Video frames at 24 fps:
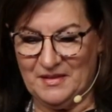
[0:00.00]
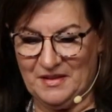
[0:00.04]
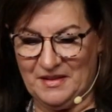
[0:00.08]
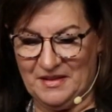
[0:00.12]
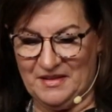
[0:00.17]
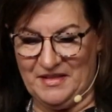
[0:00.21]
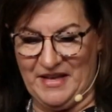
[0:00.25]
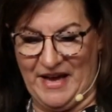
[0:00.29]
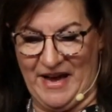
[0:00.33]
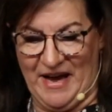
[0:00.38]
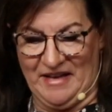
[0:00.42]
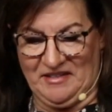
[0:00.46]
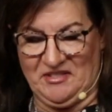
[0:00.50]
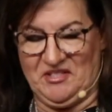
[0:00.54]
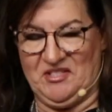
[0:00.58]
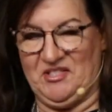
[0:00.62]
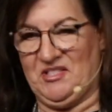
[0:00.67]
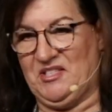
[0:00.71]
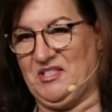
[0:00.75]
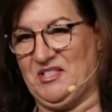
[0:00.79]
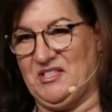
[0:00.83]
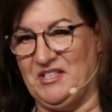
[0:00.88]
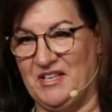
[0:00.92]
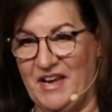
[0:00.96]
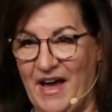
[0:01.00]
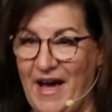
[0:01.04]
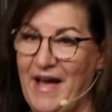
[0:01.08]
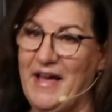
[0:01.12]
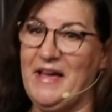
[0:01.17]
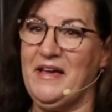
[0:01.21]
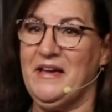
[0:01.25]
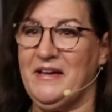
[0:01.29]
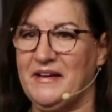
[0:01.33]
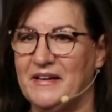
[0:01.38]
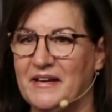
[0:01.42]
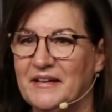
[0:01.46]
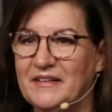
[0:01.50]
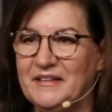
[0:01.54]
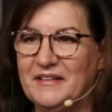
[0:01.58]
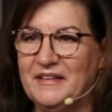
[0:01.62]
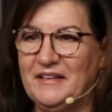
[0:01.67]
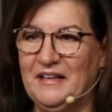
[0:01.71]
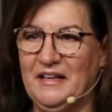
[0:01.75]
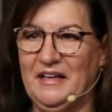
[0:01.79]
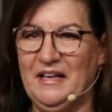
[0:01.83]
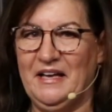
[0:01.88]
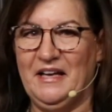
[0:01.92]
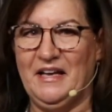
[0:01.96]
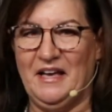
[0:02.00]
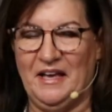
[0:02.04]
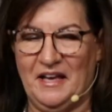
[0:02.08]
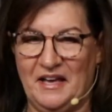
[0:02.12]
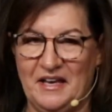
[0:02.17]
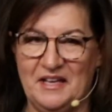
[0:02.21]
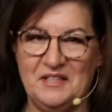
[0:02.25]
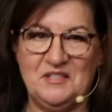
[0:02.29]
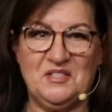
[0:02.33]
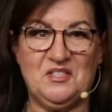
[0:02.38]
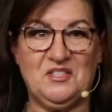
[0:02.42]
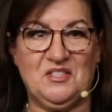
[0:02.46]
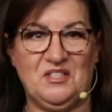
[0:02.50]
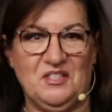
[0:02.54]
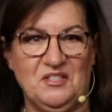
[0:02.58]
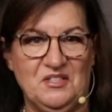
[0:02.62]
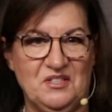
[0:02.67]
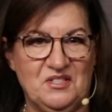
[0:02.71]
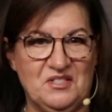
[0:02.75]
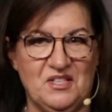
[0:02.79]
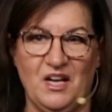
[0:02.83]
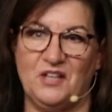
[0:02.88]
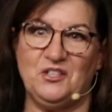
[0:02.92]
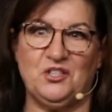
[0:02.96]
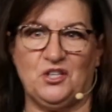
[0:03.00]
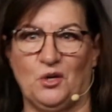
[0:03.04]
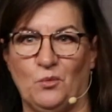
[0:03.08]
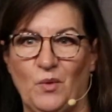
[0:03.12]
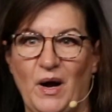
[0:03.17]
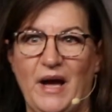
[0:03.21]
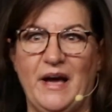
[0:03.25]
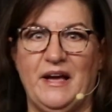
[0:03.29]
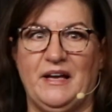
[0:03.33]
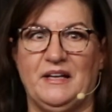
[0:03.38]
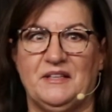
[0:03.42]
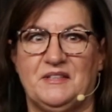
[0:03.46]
that snake hissed in such a way